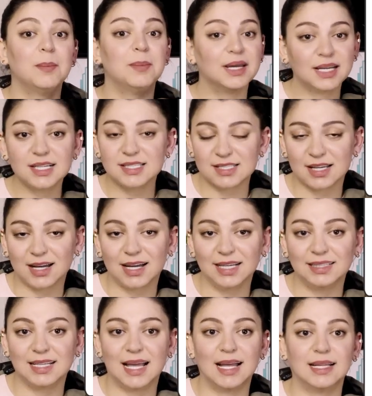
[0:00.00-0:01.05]
Pick a
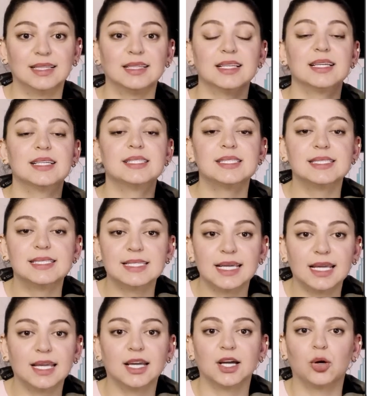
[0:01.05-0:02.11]
side and
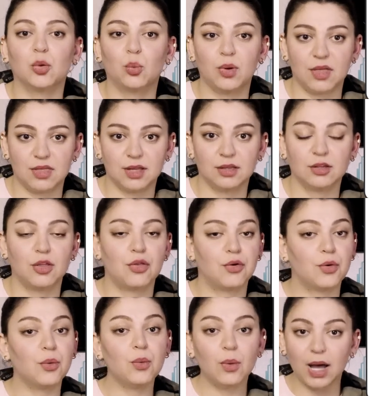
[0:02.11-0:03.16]
stick with it
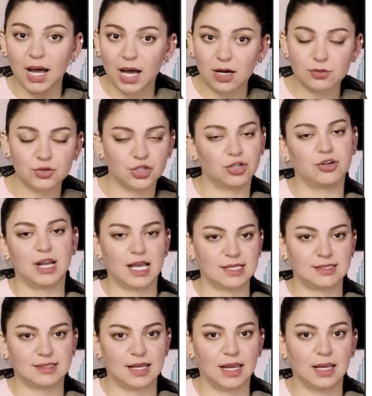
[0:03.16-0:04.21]
throughout your
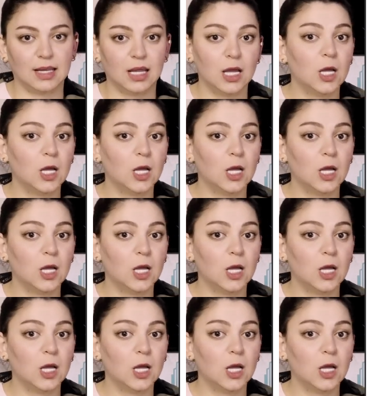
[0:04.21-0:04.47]
essay.